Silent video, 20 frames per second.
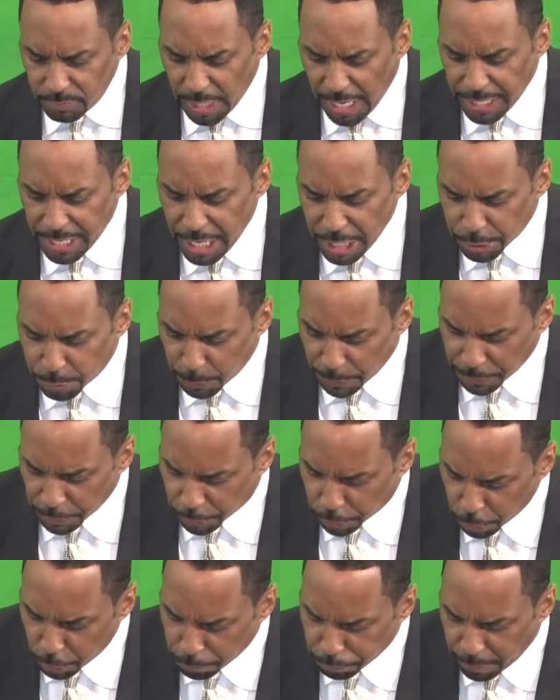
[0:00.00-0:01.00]
And these were the
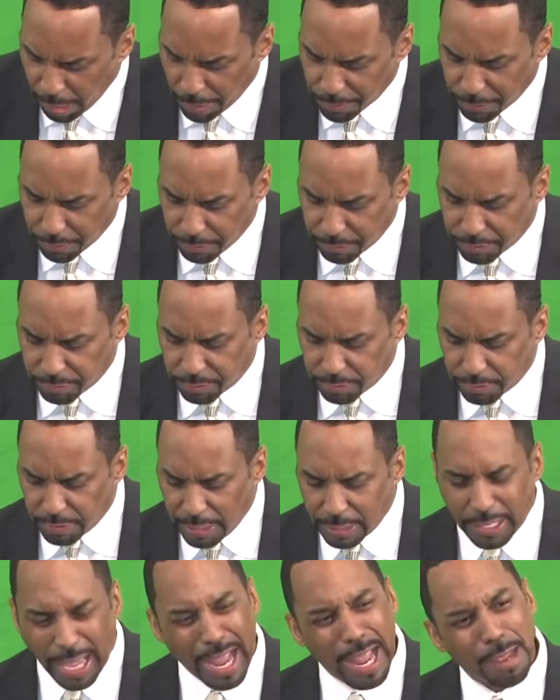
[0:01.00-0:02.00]
two brothers
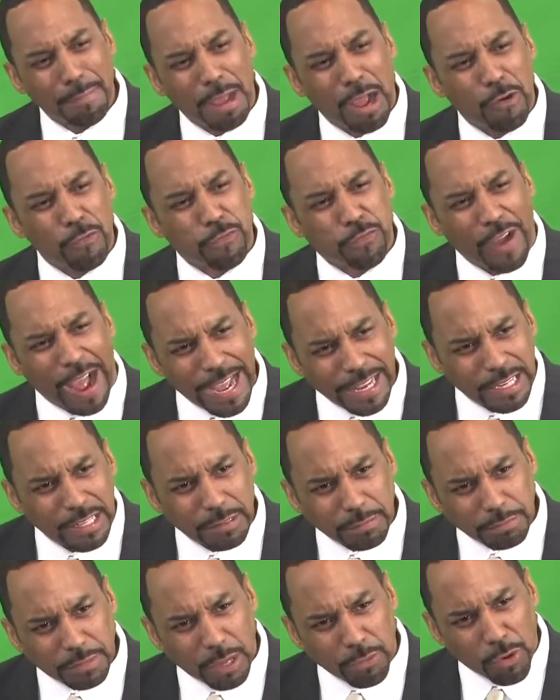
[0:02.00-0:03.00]
that came out fighting.
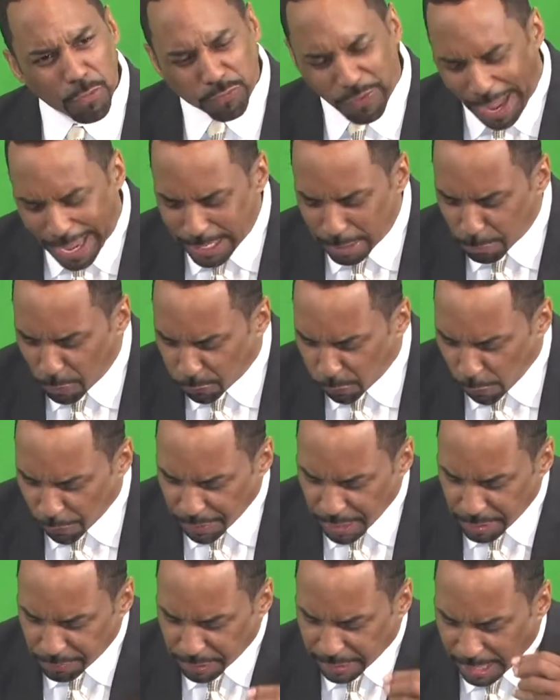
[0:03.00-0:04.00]
They were fighting before
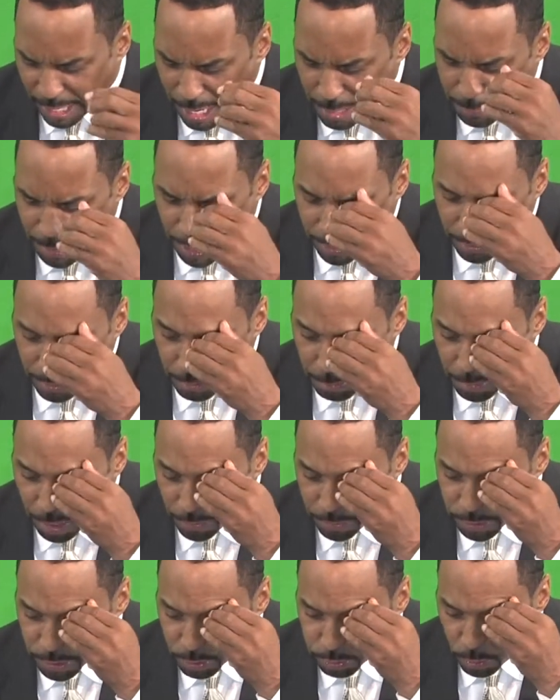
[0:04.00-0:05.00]
they even came out of the
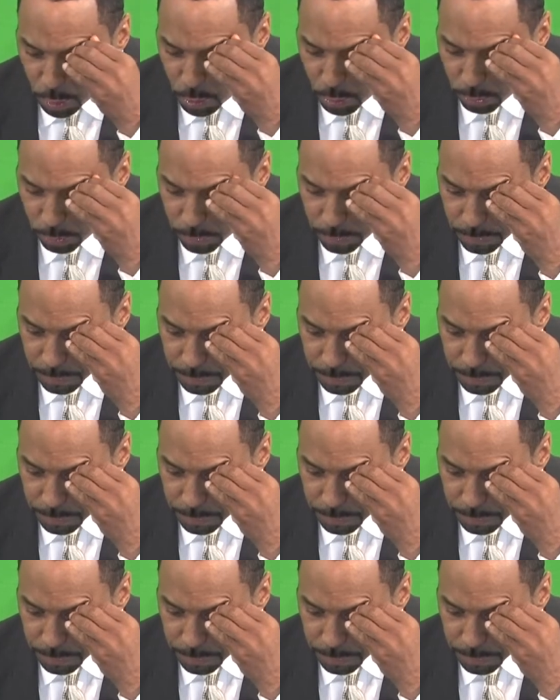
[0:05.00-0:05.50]
mother's womb.